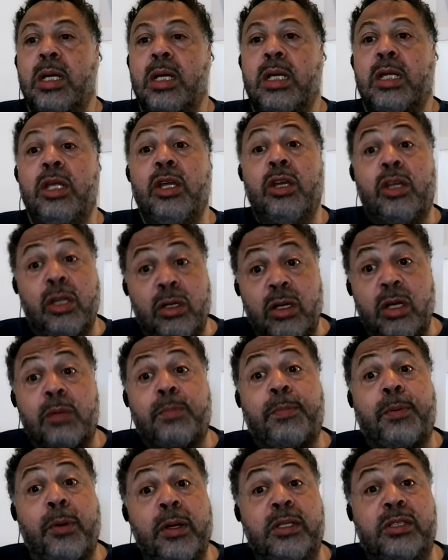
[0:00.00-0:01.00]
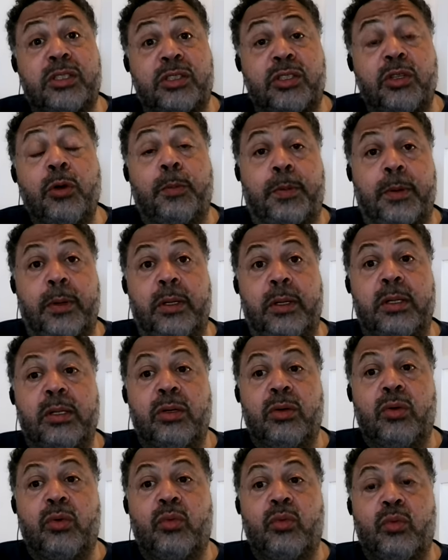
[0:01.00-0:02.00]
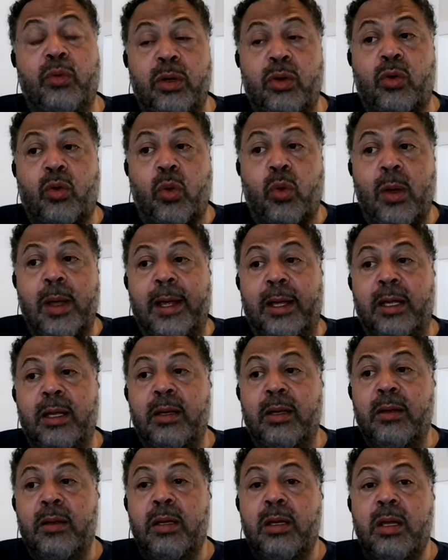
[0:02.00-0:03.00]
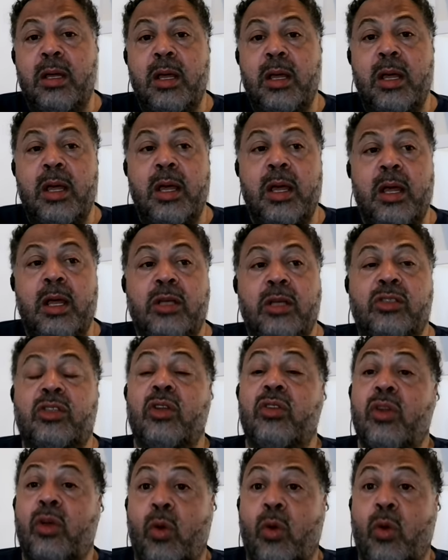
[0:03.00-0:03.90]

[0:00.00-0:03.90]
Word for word: you can look pretty stupid real quick. So the